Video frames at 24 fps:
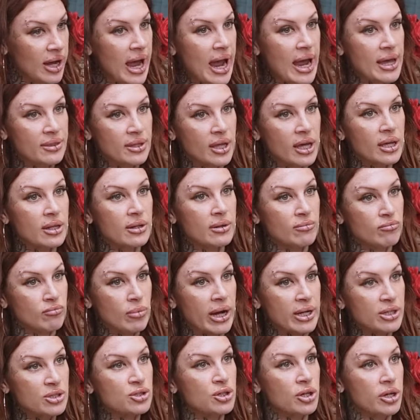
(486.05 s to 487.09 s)
and then
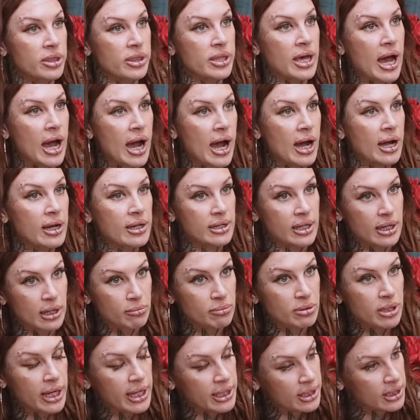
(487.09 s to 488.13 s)
I took that and I
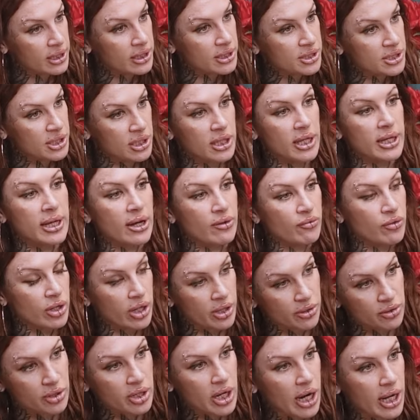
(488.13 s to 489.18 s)
applied it to like every
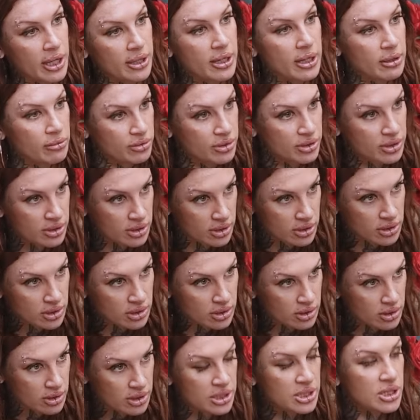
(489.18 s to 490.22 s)
other guy that I would
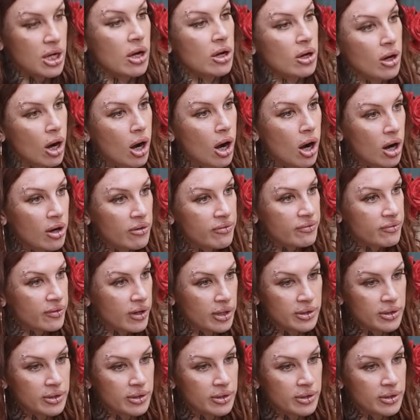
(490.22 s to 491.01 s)
suck off.